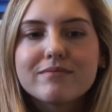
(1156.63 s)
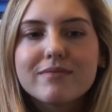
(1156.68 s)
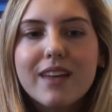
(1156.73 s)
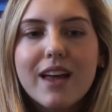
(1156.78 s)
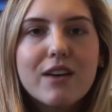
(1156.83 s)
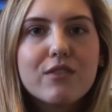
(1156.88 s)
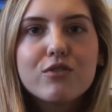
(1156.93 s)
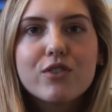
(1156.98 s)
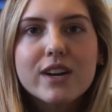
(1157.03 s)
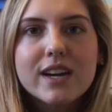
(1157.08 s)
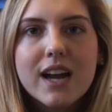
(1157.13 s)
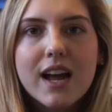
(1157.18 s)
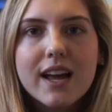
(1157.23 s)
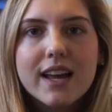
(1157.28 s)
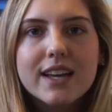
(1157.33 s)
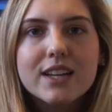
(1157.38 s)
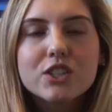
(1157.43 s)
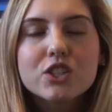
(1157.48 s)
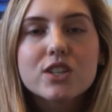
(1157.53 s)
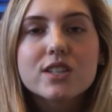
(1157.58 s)
every
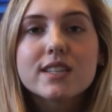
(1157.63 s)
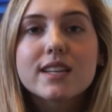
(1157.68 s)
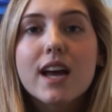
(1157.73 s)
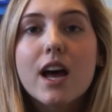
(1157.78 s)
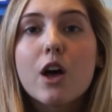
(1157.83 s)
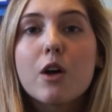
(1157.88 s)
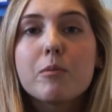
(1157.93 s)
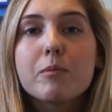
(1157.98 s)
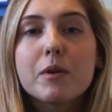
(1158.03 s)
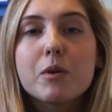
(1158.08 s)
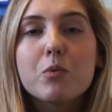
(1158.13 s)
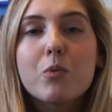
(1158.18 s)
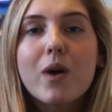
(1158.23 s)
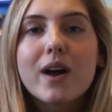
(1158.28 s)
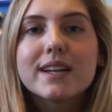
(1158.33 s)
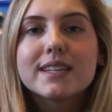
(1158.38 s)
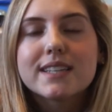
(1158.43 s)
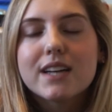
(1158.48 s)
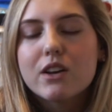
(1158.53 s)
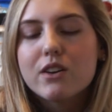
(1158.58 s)
night just to help me
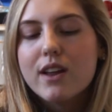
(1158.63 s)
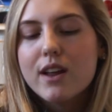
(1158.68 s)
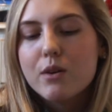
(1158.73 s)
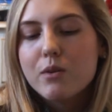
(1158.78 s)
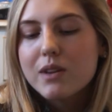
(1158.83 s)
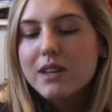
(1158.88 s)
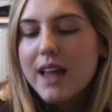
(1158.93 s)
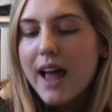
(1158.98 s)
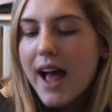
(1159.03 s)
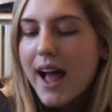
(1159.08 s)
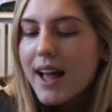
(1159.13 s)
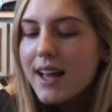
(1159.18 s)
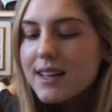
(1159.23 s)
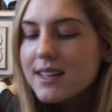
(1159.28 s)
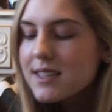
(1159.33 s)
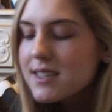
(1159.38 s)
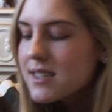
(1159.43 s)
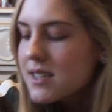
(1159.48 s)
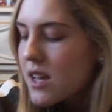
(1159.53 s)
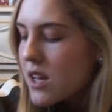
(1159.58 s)
wind down and
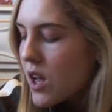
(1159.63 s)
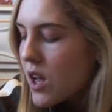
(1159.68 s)
relax.